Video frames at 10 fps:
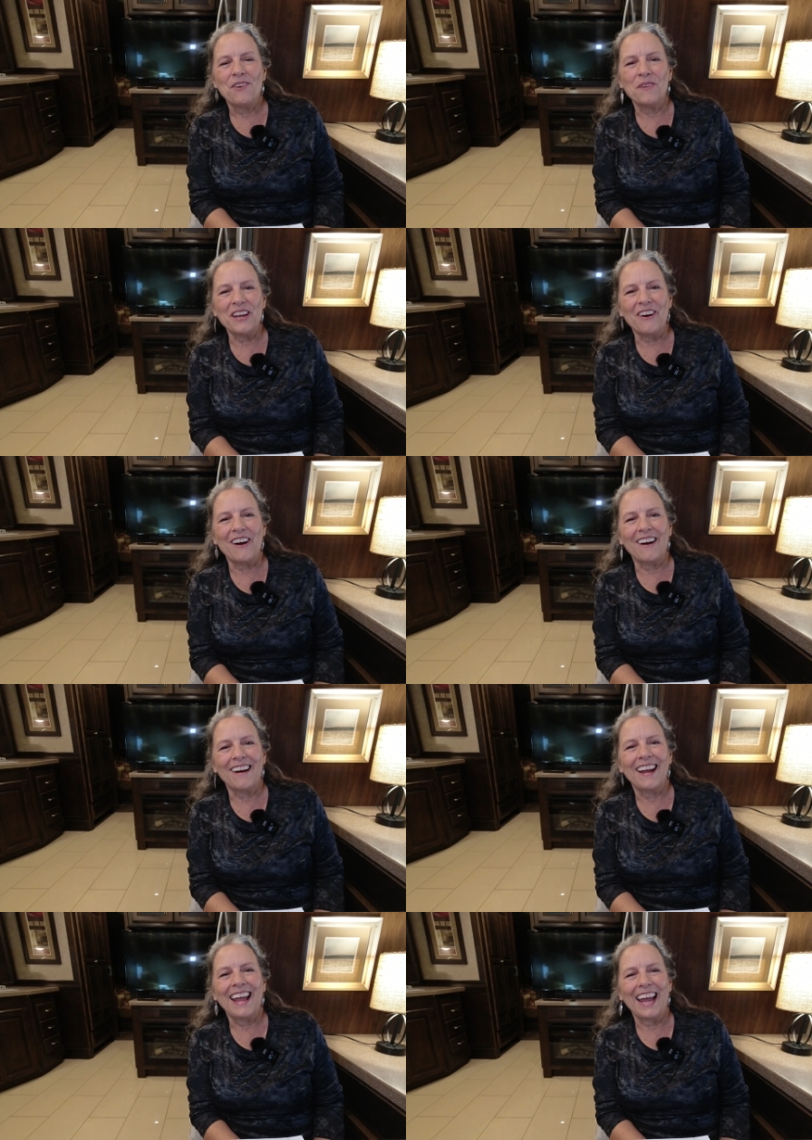We are
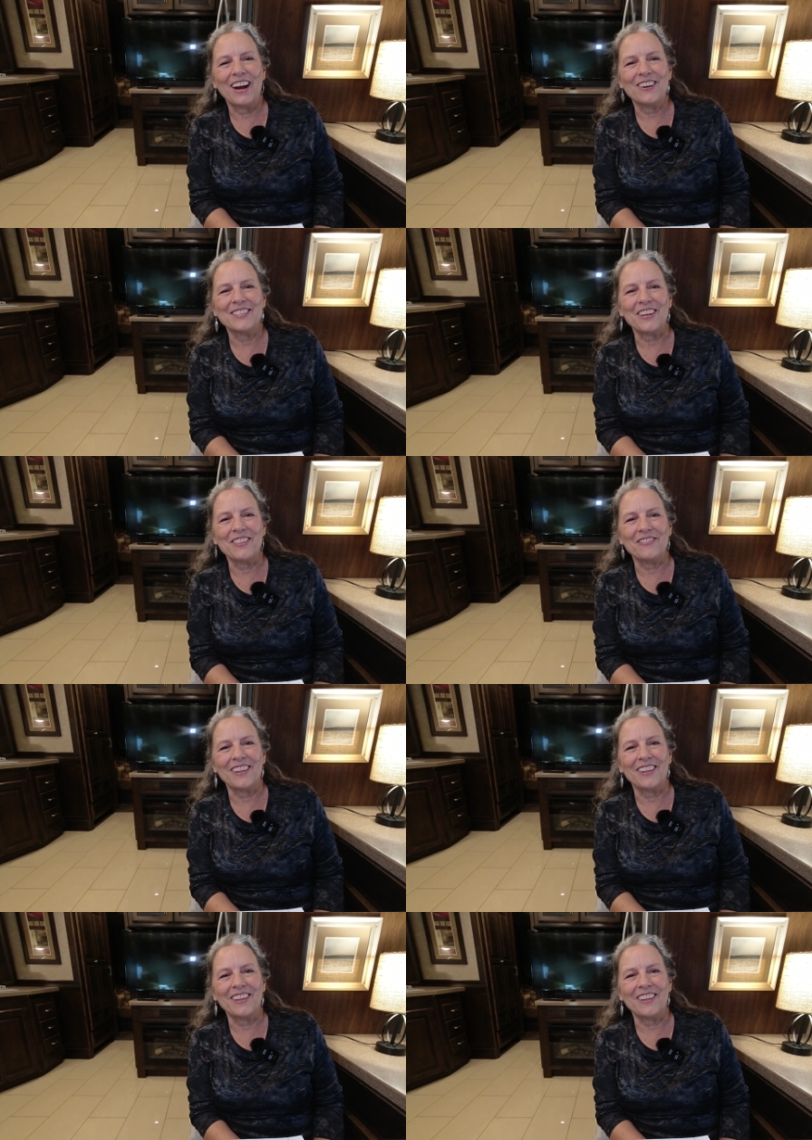Herons on the